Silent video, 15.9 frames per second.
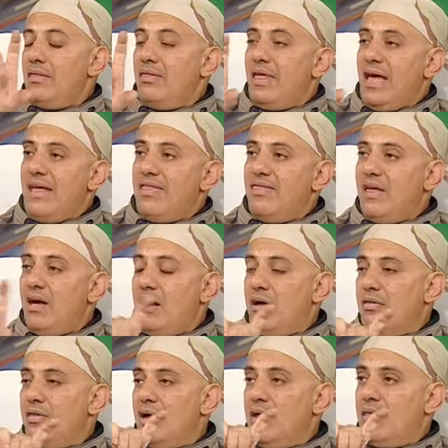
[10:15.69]
then
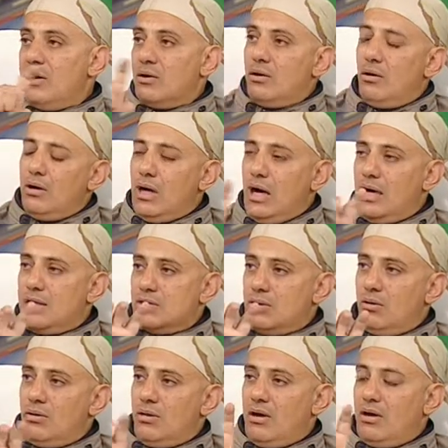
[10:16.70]
the, the, the Caucasus
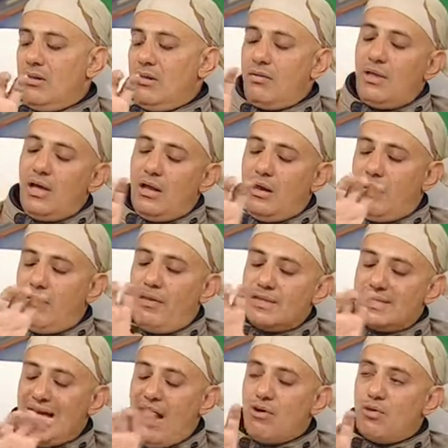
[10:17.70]
or the, the, the
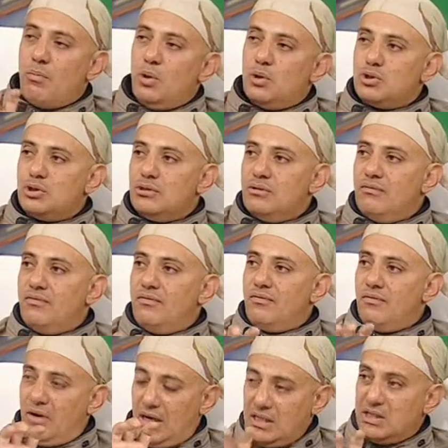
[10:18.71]
south portion of
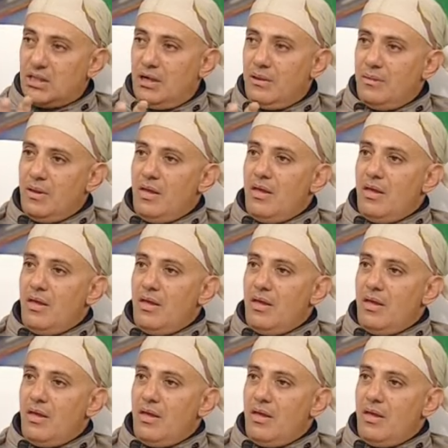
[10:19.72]
Russia.